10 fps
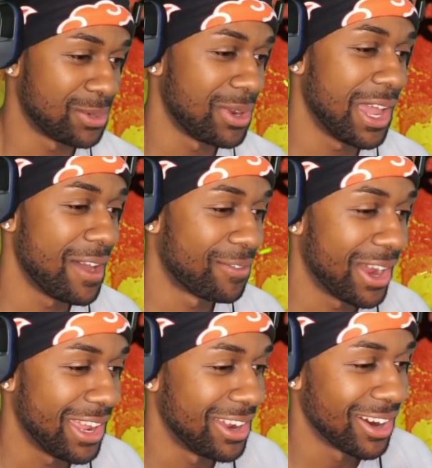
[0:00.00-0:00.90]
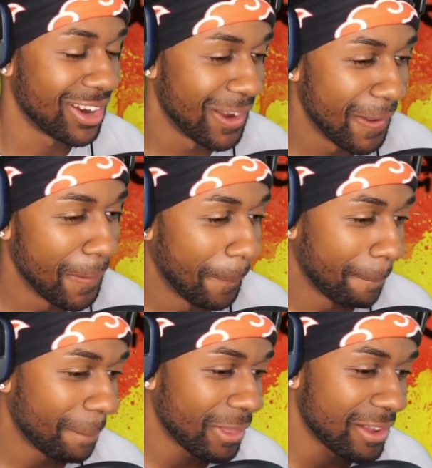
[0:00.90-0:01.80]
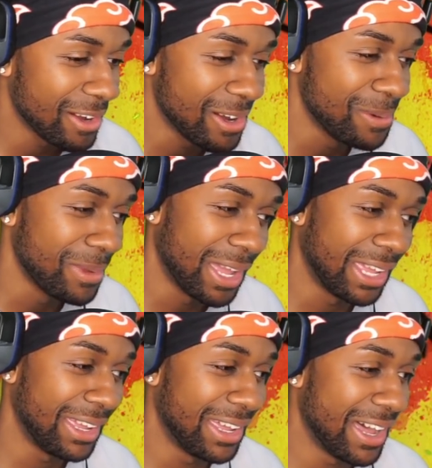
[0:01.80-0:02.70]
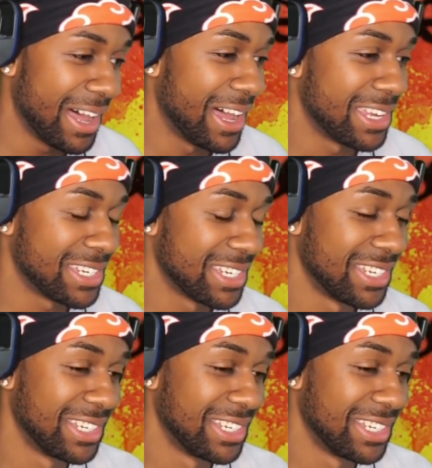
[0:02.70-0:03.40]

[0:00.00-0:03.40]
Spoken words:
we have right here. Oh my gosh.